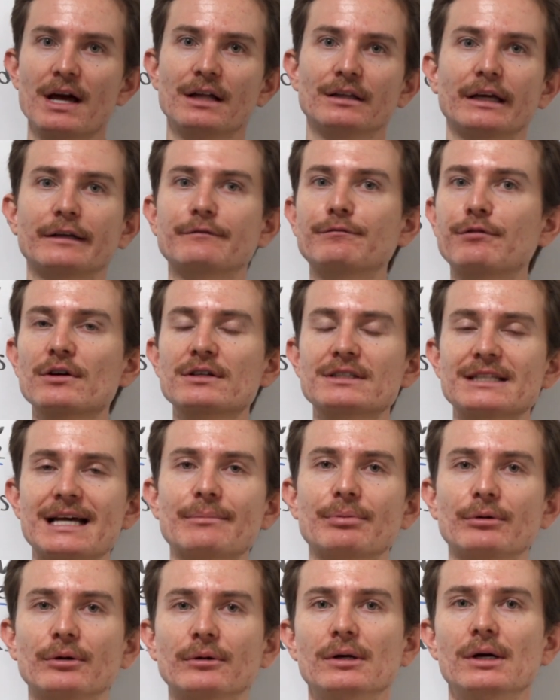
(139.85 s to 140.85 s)
Like, for
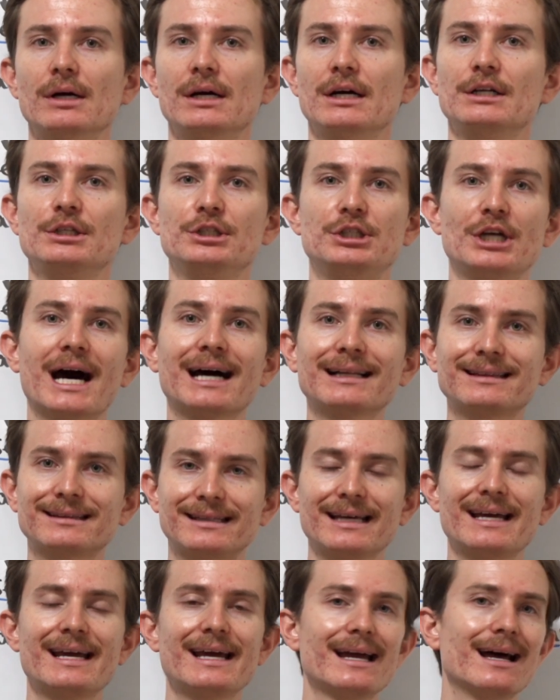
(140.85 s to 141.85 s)
example, ya
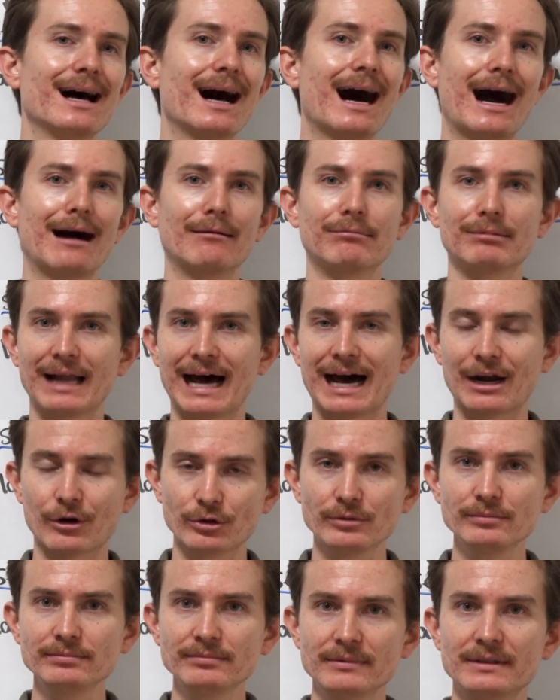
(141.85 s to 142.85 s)
te
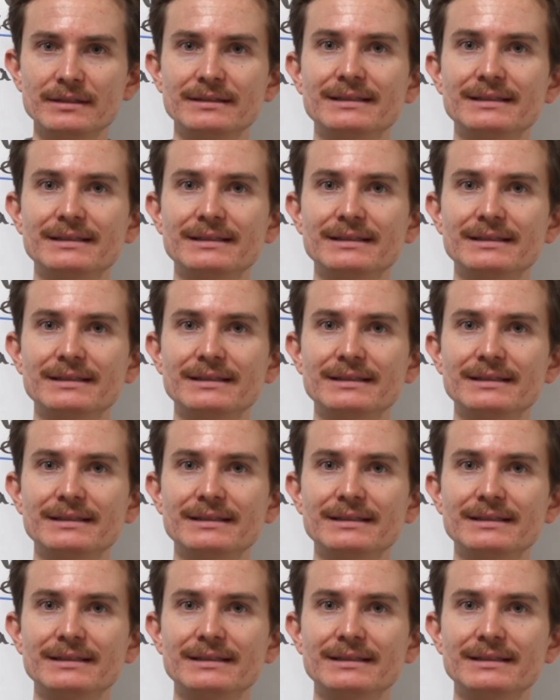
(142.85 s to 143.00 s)
hablaron.